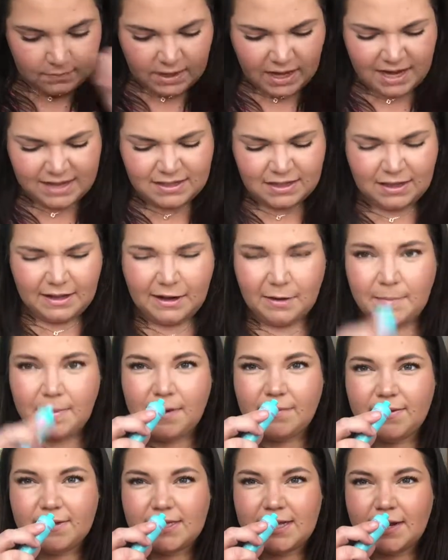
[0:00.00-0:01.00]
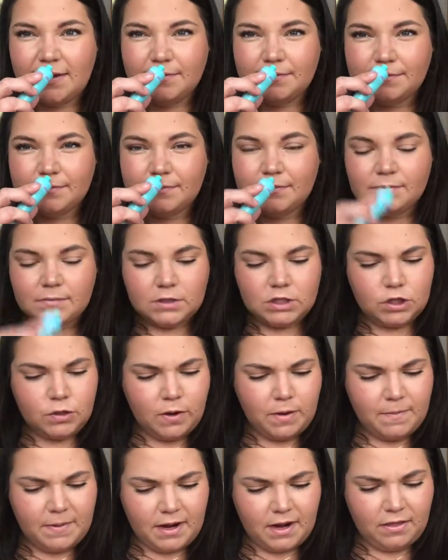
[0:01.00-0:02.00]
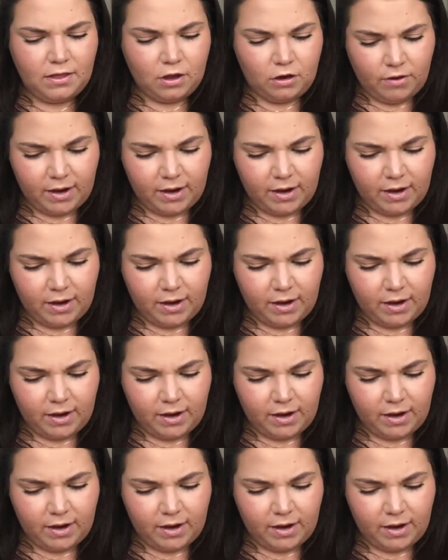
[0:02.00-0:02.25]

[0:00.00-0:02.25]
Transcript: Has a little bit of a scent to it, but nothing